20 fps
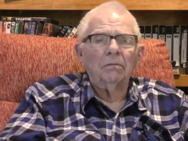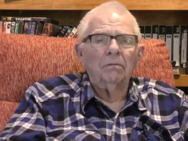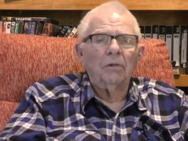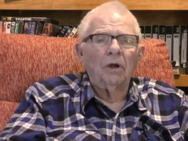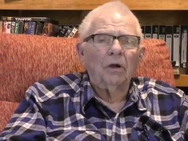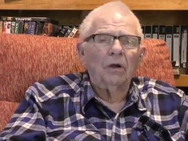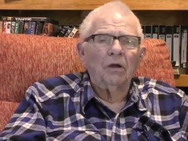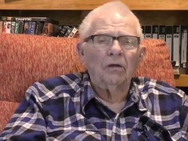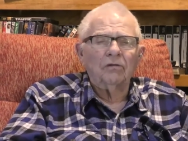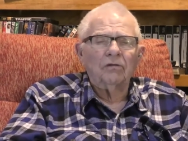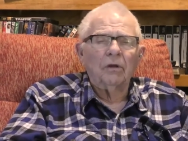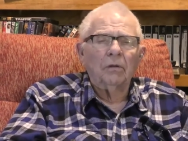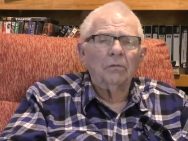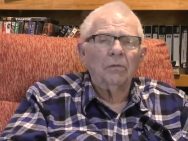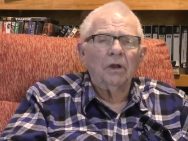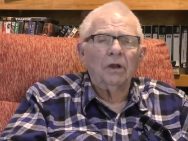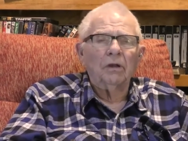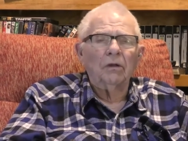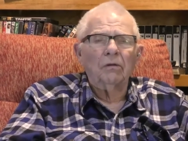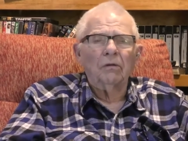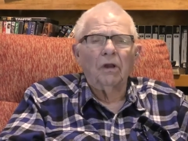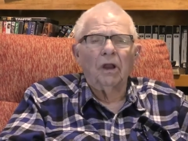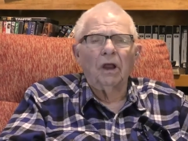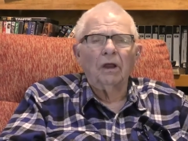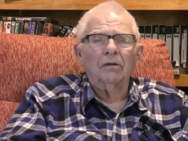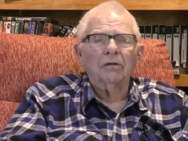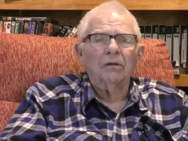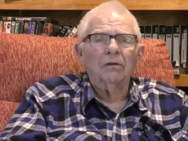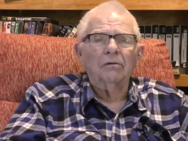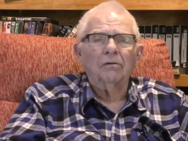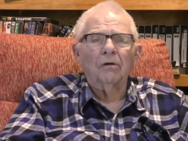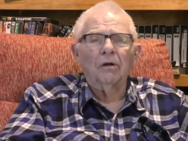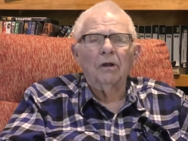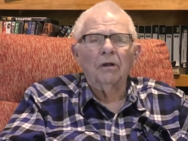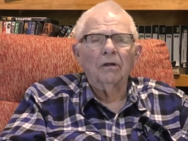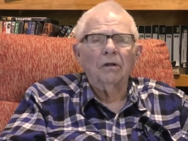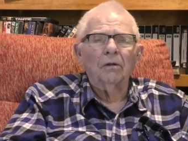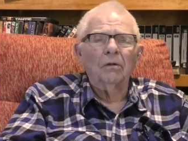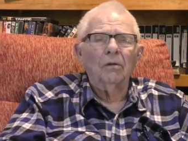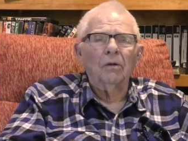bury somebody who likes to
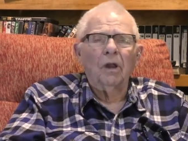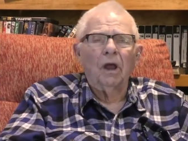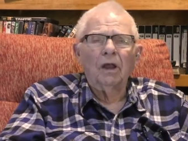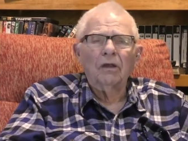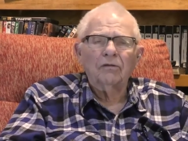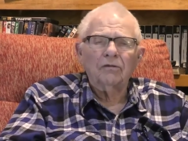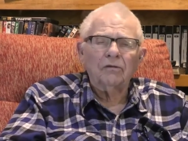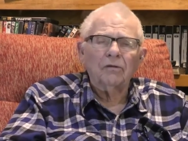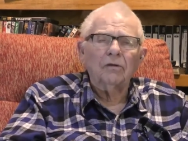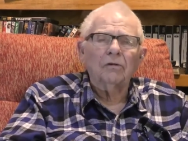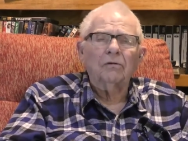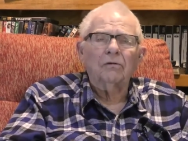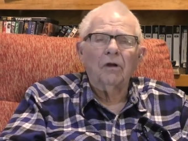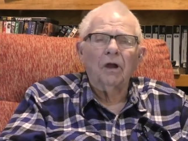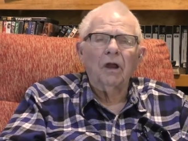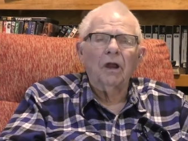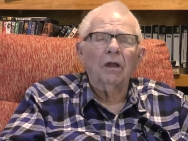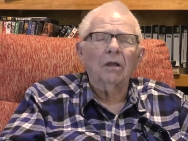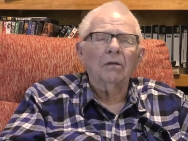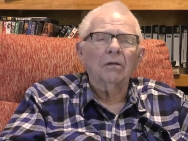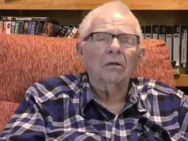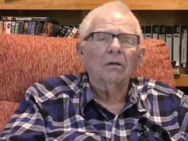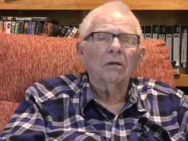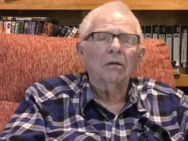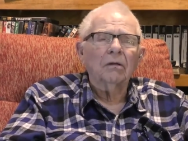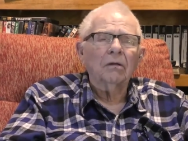drink,